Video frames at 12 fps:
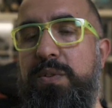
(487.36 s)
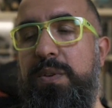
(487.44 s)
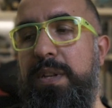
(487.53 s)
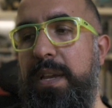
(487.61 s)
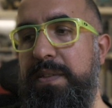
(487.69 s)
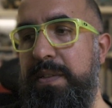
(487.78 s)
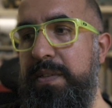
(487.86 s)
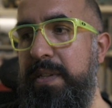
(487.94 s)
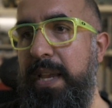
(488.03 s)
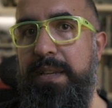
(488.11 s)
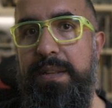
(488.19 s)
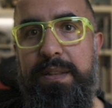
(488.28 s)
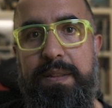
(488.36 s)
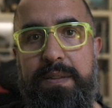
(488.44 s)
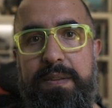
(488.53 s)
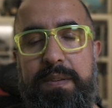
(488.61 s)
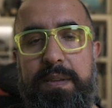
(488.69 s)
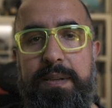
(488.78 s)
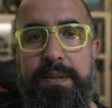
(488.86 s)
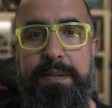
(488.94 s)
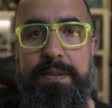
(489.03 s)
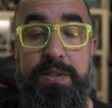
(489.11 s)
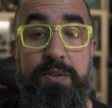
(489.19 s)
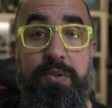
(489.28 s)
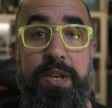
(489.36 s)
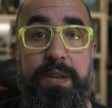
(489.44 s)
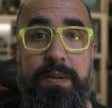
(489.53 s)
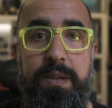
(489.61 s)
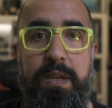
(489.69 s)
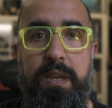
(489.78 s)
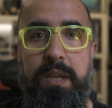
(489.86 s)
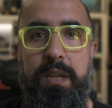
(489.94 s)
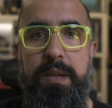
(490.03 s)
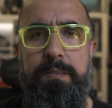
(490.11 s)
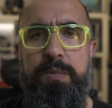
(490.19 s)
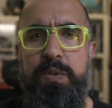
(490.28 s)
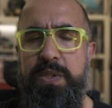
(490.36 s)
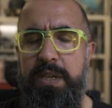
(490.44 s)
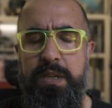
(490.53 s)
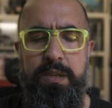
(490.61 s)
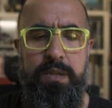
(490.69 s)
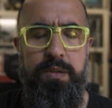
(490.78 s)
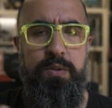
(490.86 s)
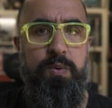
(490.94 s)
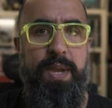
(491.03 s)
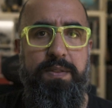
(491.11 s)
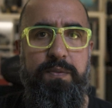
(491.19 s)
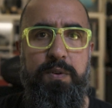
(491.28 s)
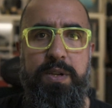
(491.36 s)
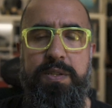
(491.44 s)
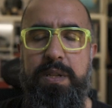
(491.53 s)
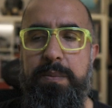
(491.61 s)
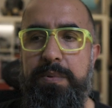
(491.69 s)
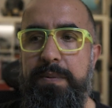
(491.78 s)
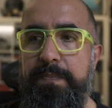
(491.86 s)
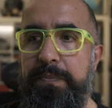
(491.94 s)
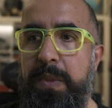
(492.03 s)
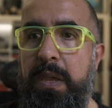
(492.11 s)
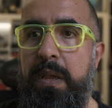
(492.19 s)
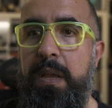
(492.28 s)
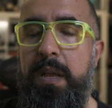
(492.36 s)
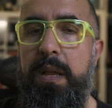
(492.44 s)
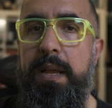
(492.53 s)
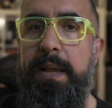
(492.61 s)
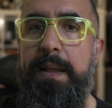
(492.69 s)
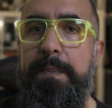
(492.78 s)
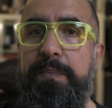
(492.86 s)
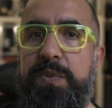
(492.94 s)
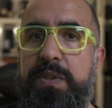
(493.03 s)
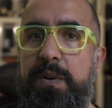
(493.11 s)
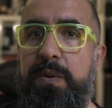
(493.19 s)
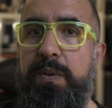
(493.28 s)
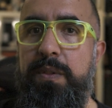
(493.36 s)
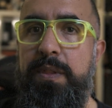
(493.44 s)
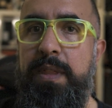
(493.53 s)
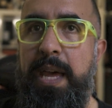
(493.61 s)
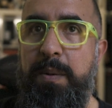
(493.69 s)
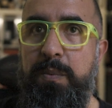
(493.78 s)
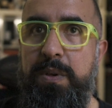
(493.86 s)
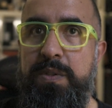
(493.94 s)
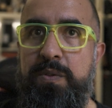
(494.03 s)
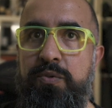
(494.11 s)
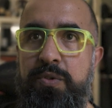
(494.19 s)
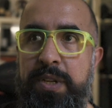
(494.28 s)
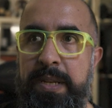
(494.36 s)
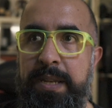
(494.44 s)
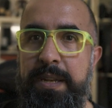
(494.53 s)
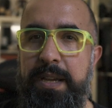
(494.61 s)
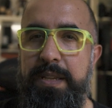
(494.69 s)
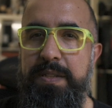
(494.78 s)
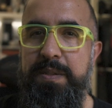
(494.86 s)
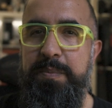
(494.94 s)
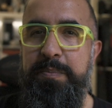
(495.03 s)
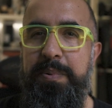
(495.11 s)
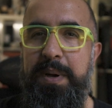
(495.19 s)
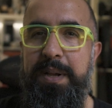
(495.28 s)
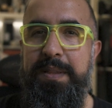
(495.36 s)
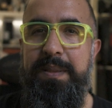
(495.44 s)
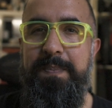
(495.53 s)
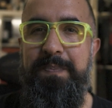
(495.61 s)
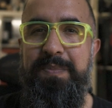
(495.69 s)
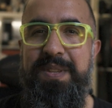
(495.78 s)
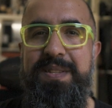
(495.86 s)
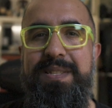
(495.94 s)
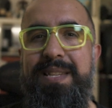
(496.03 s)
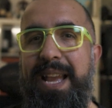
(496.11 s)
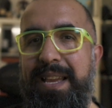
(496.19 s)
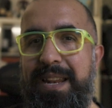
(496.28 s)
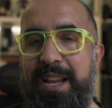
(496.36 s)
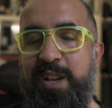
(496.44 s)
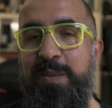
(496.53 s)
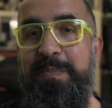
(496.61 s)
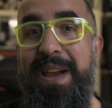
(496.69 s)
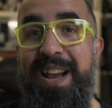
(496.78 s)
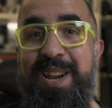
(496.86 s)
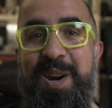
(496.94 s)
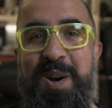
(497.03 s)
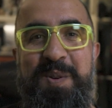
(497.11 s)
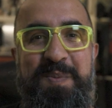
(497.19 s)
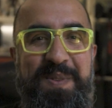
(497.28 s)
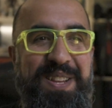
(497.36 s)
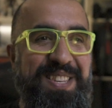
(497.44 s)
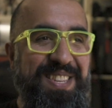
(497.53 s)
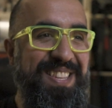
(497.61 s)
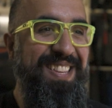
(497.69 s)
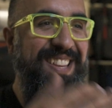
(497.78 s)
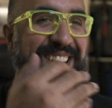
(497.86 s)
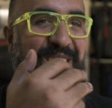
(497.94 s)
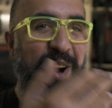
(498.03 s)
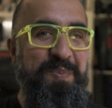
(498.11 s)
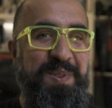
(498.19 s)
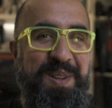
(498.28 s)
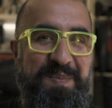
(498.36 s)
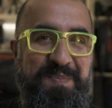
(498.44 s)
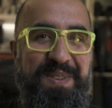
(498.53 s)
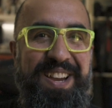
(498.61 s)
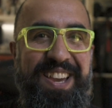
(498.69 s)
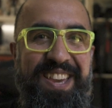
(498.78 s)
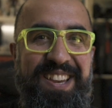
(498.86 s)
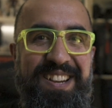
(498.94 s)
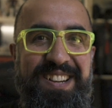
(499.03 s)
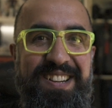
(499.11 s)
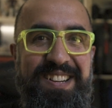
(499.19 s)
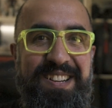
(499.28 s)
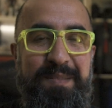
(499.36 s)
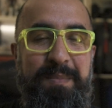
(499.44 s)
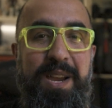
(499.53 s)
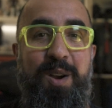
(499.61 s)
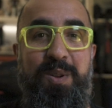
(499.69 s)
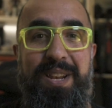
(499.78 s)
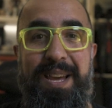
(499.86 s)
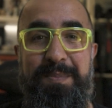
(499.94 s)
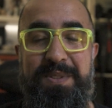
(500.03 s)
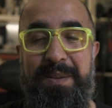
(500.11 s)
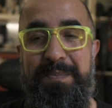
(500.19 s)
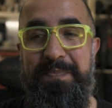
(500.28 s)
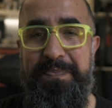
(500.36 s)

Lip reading: to it as a second screen, using Duet, for example. So that was really nice, but the second I got back home and opened up my own laptop